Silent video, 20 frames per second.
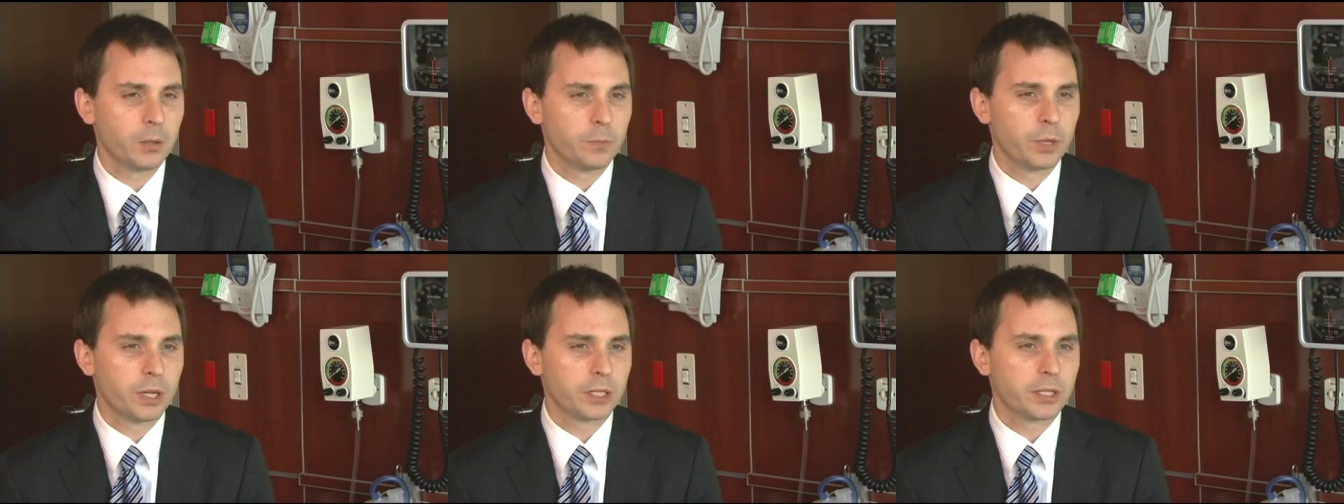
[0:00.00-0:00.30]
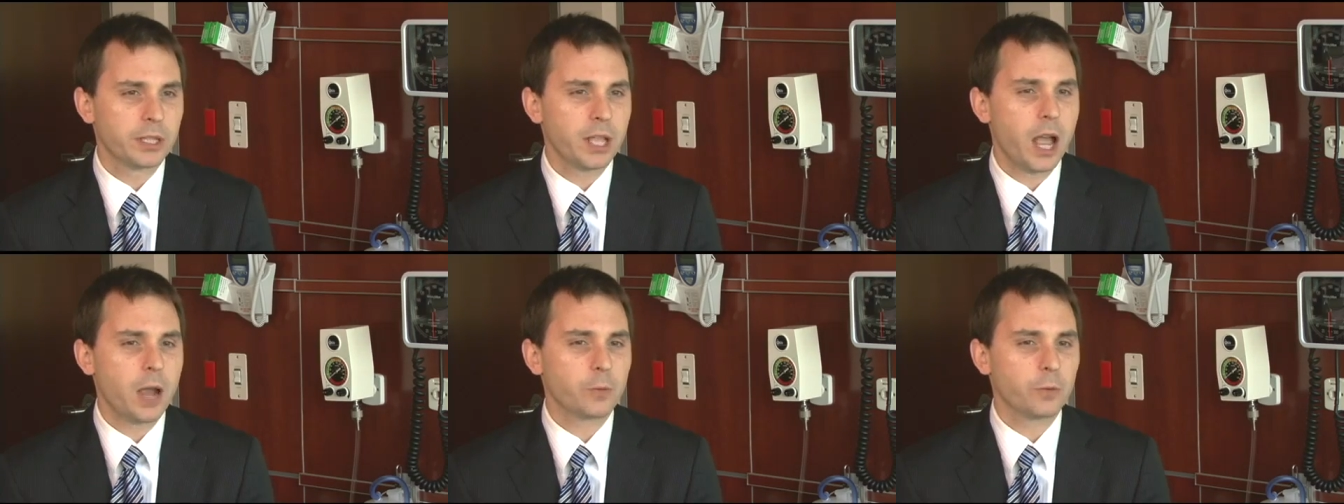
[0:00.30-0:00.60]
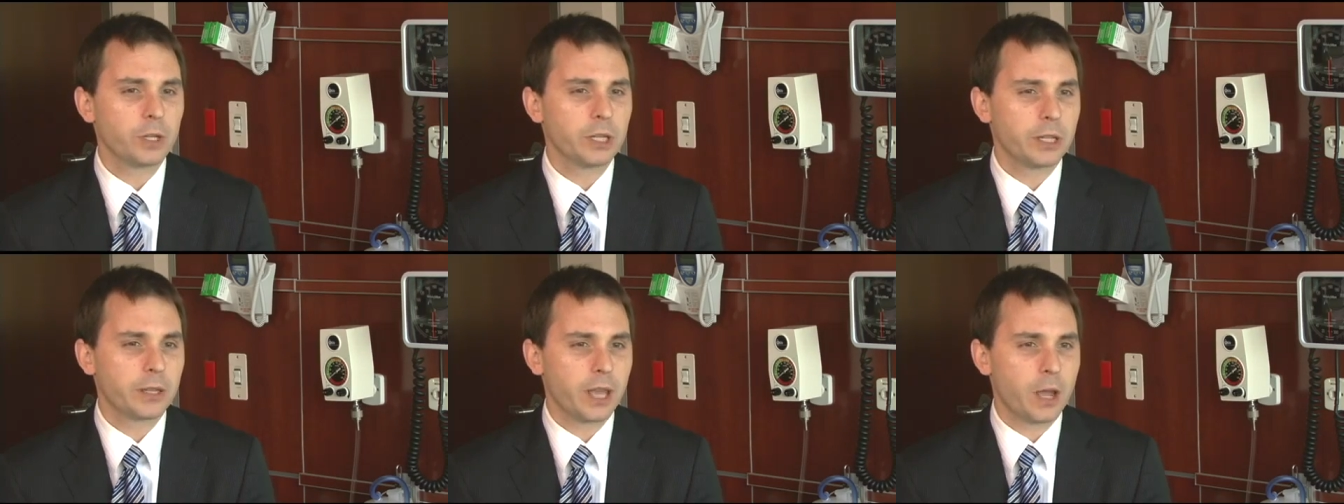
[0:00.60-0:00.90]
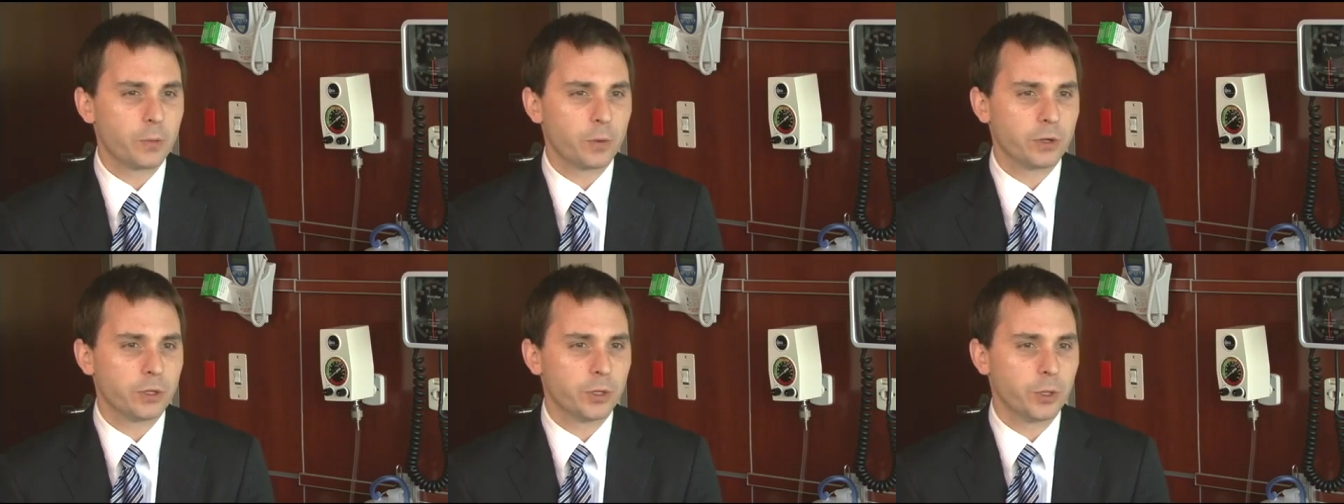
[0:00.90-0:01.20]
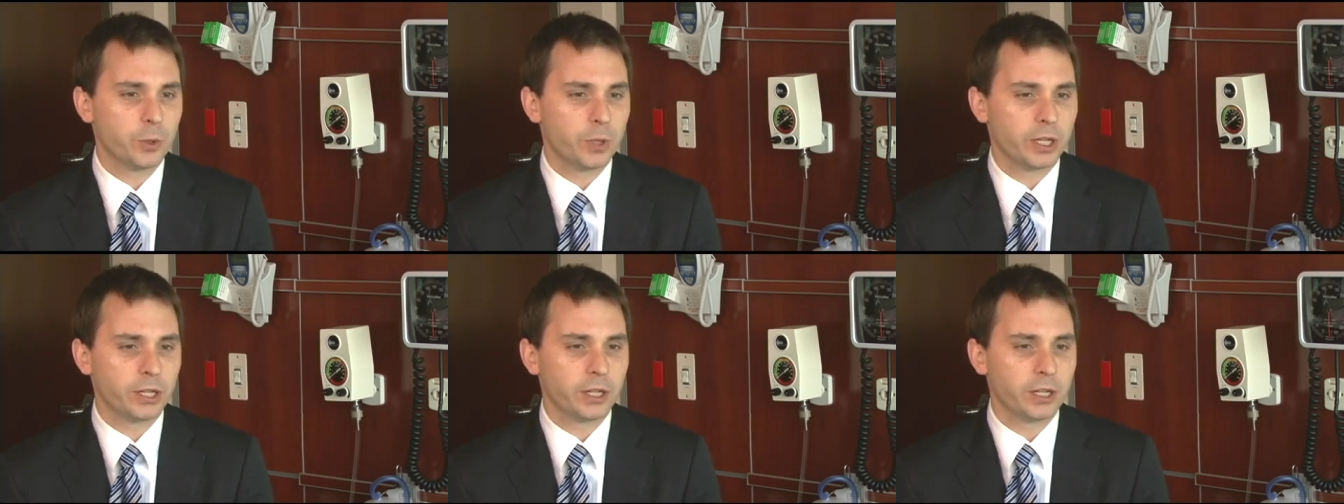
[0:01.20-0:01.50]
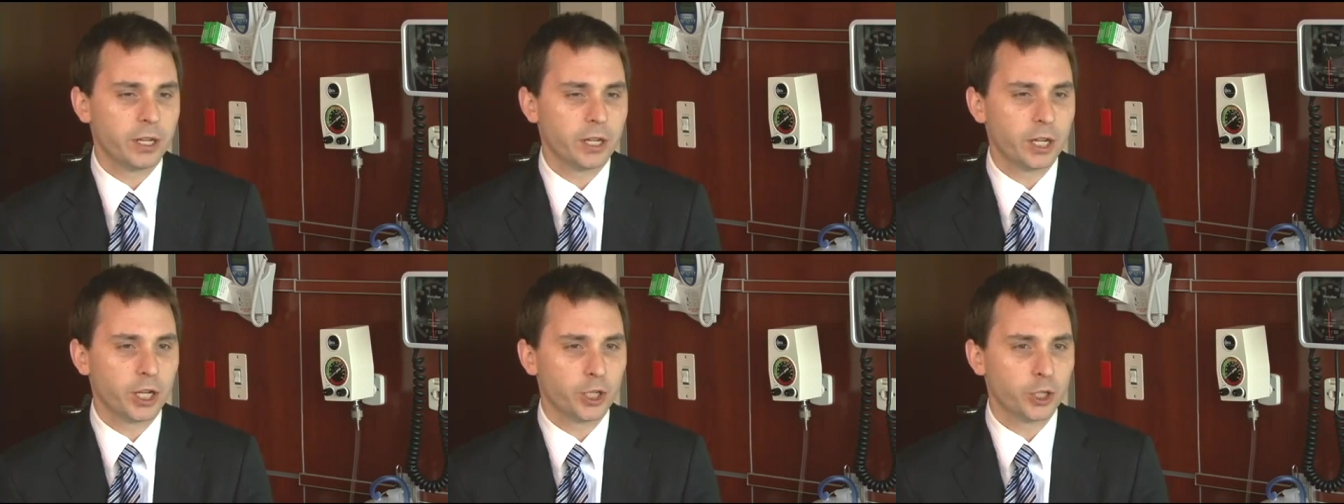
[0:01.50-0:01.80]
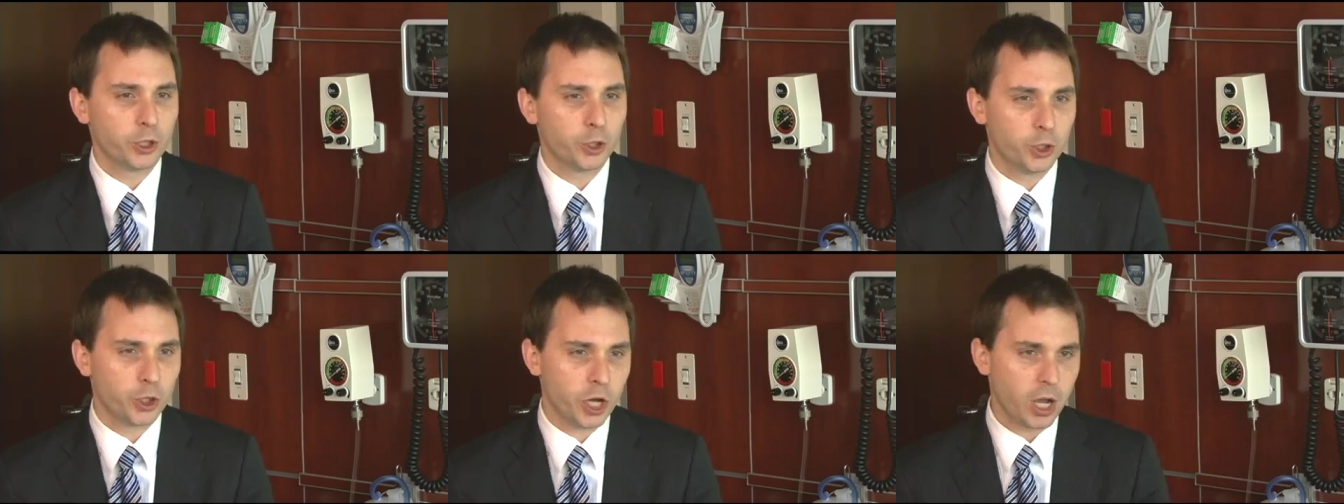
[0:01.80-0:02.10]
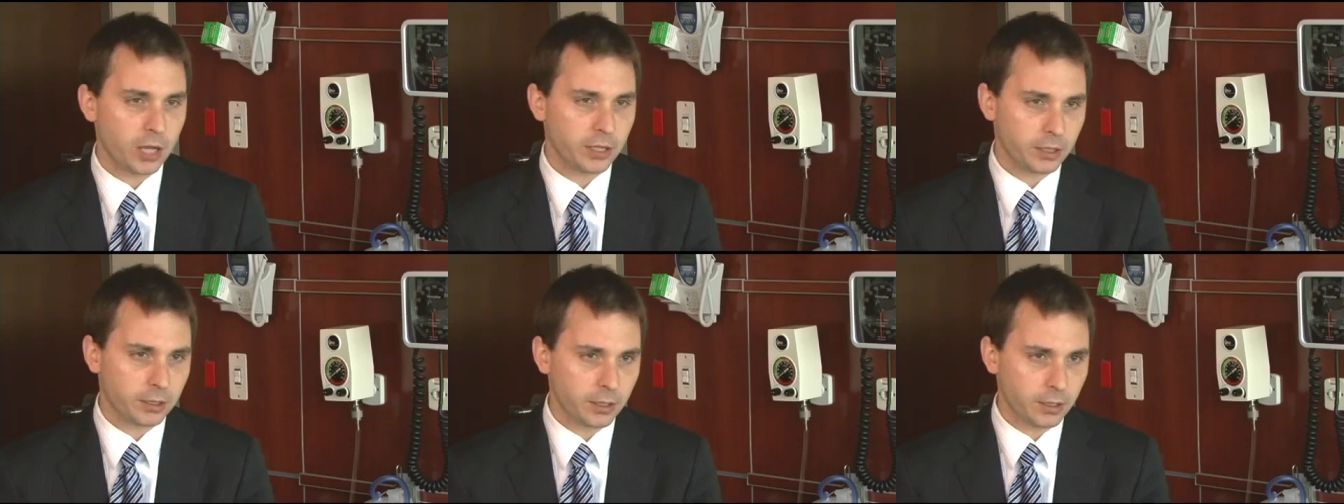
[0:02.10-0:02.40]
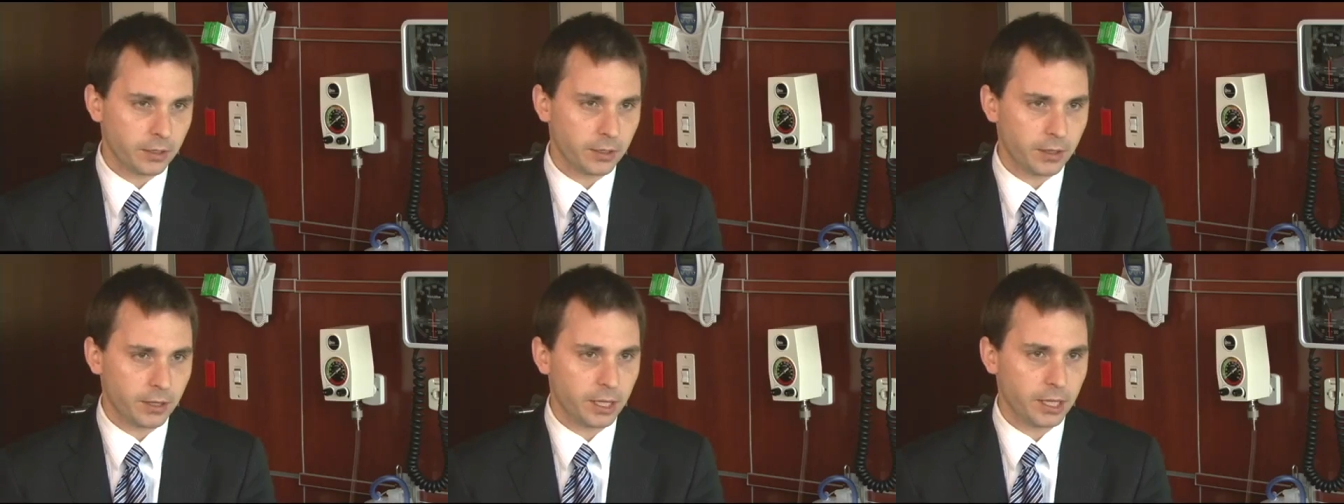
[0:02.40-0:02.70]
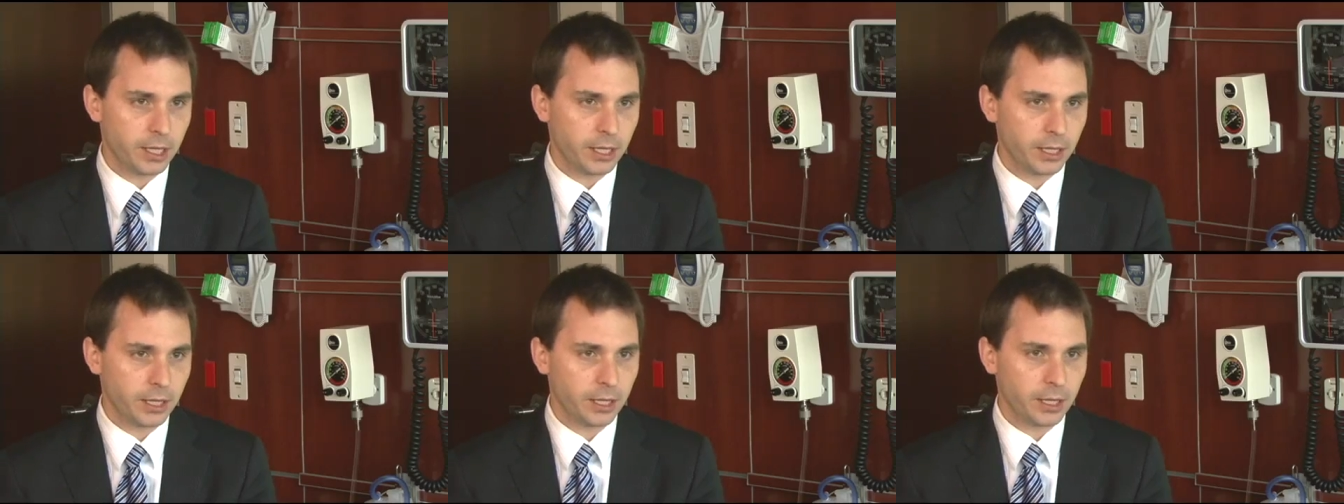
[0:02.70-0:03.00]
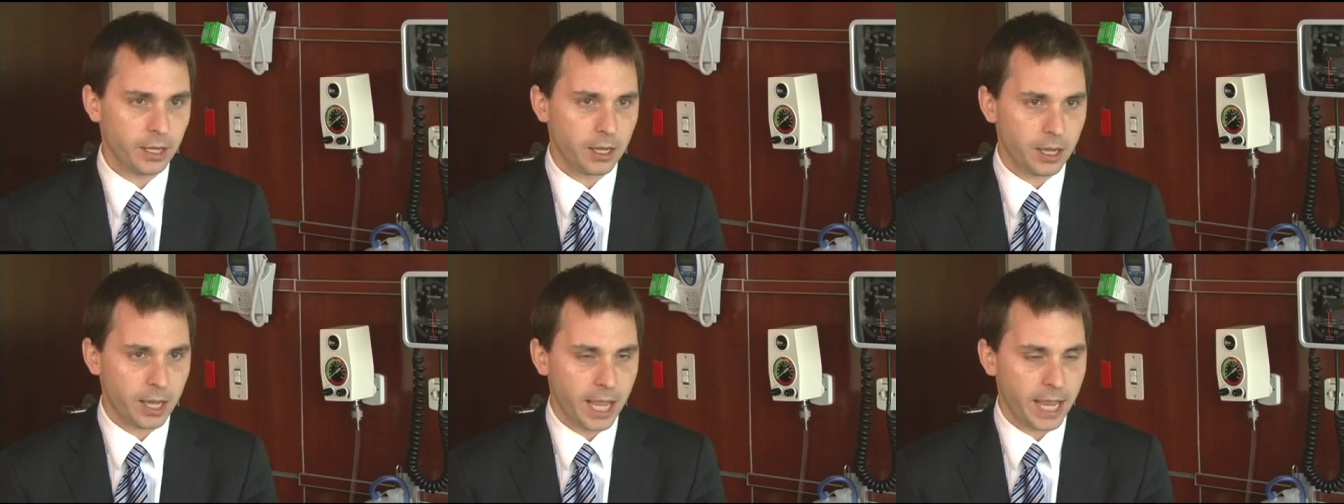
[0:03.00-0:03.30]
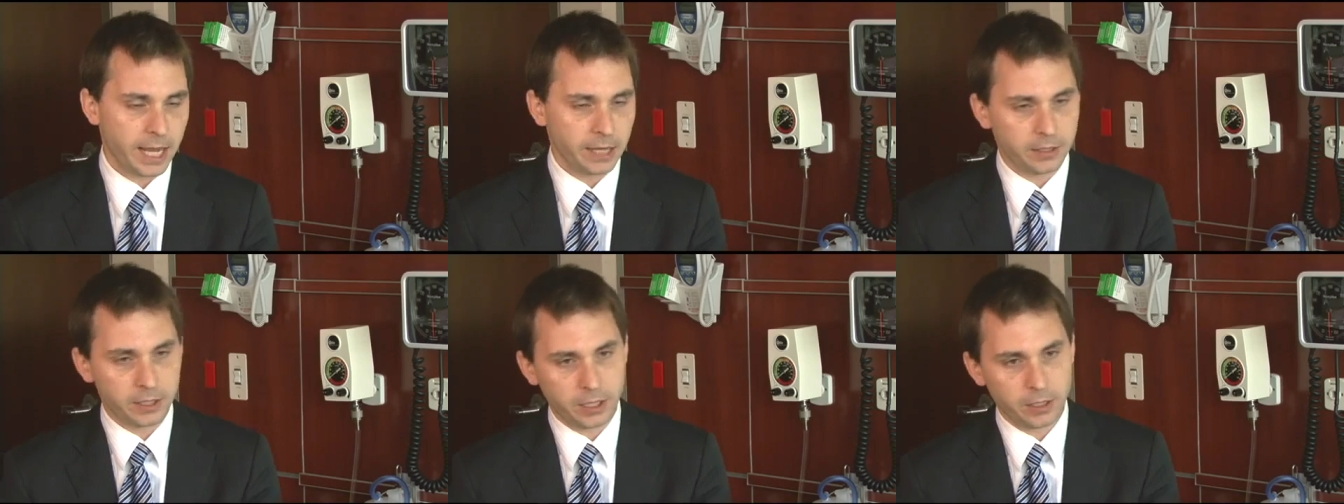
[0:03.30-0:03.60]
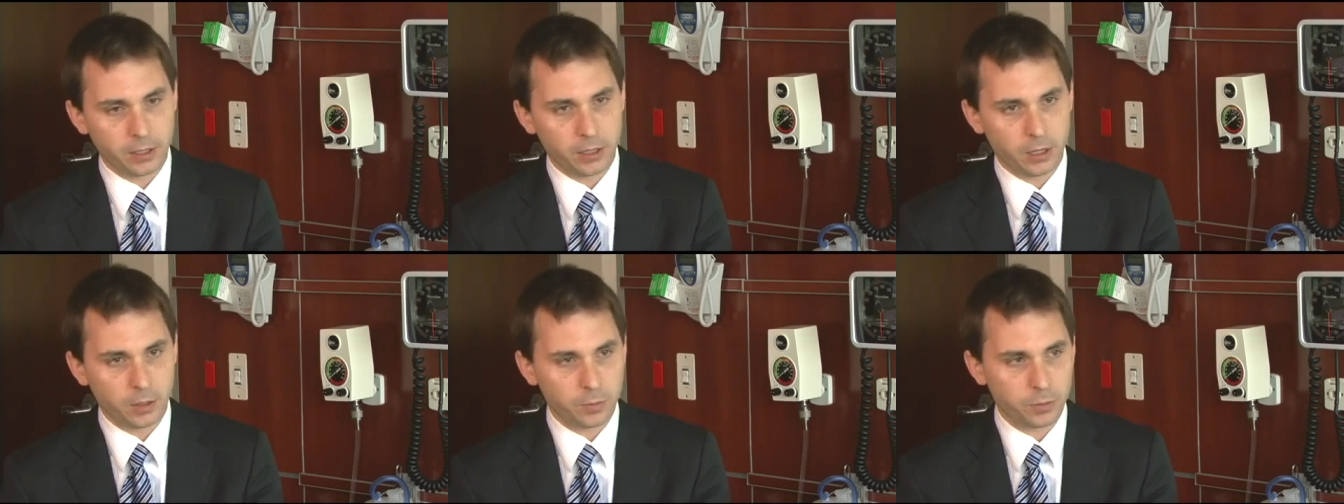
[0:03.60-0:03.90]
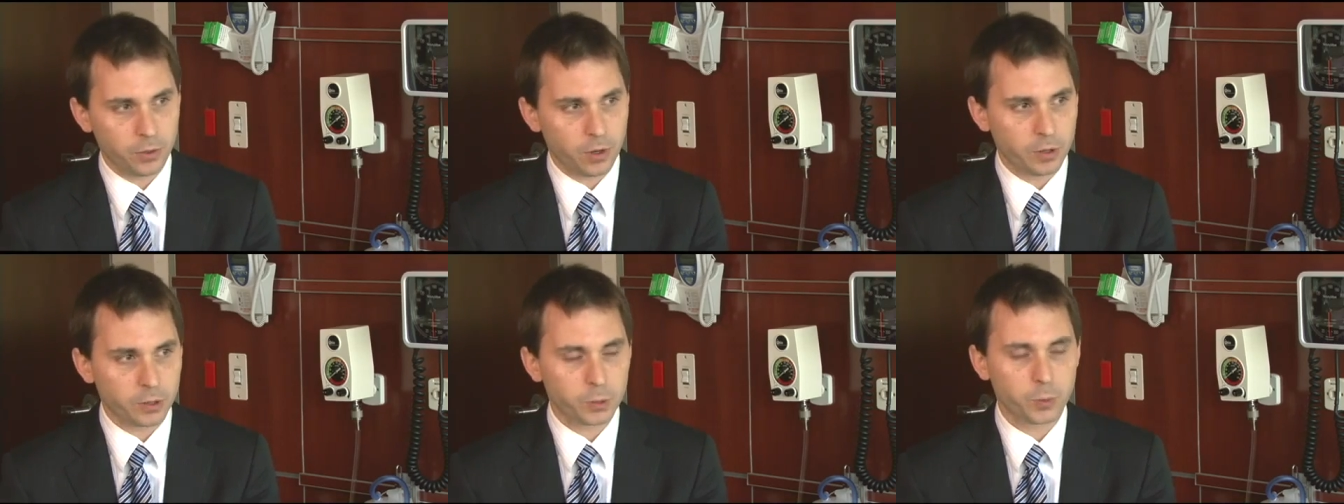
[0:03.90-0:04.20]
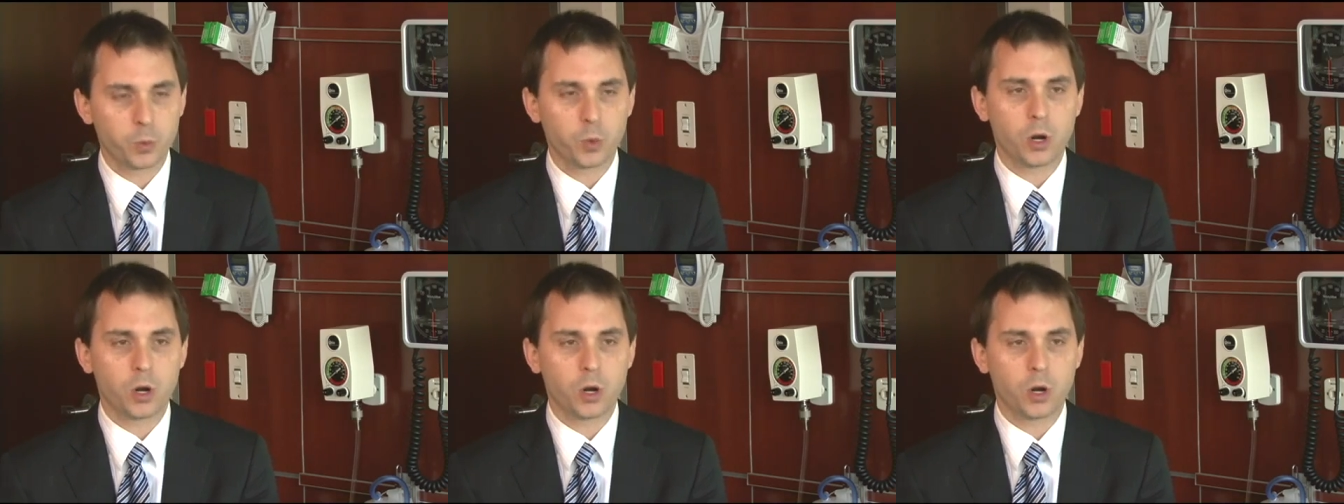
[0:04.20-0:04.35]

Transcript: But it's not really that we're doing just the anterior approach.